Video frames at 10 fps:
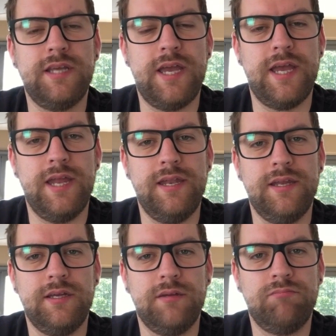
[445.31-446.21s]

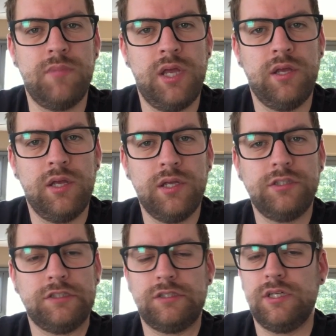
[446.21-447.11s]
And
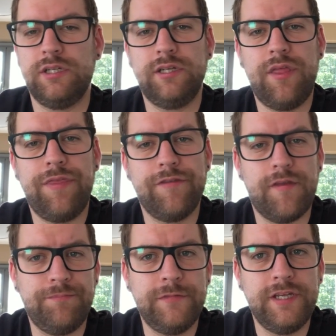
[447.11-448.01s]
just a little
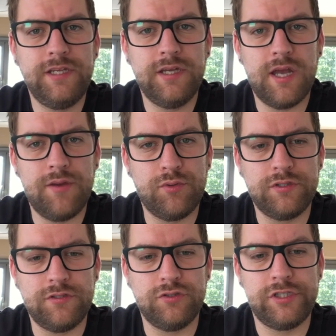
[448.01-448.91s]
something I
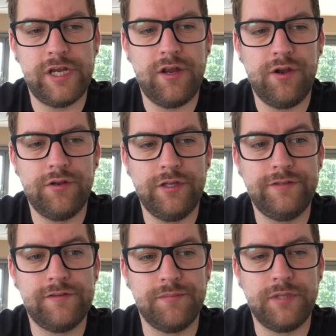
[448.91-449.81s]
wanted to share.
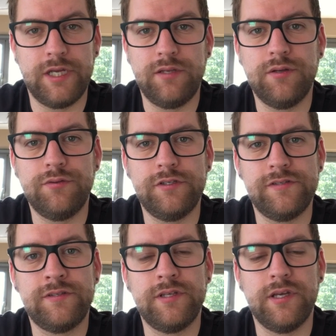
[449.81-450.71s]
It's something I
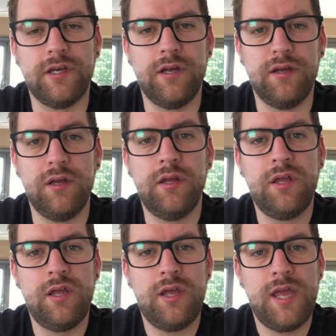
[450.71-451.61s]
noticed
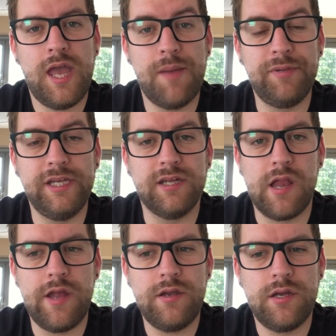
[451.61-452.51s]
happening a
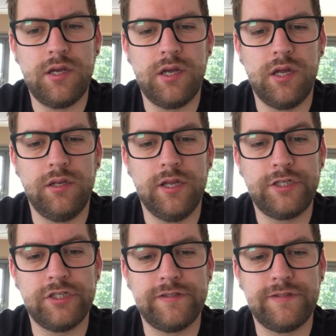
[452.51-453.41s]
lot, not
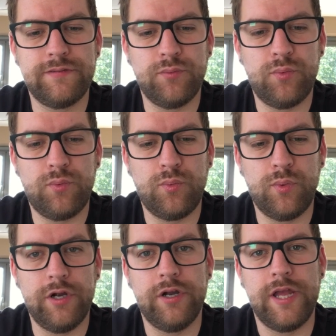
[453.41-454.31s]
just
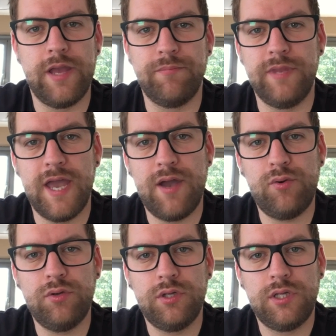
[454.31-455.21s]
where I am
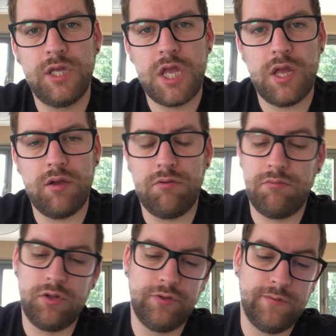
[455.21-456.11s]
now,
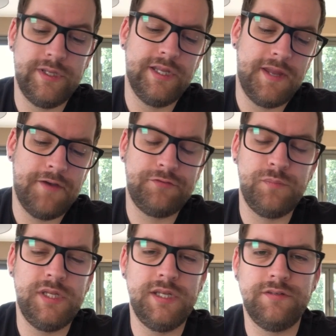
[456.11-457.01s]
although the in-house
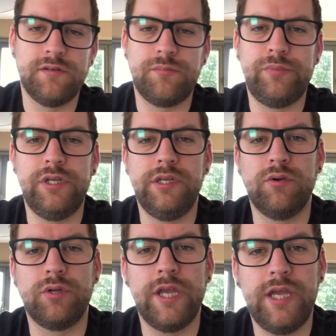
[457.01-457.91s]
meetings are pretty
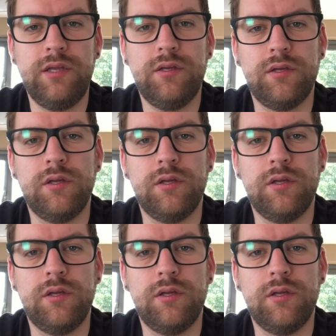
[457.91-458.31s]
okay.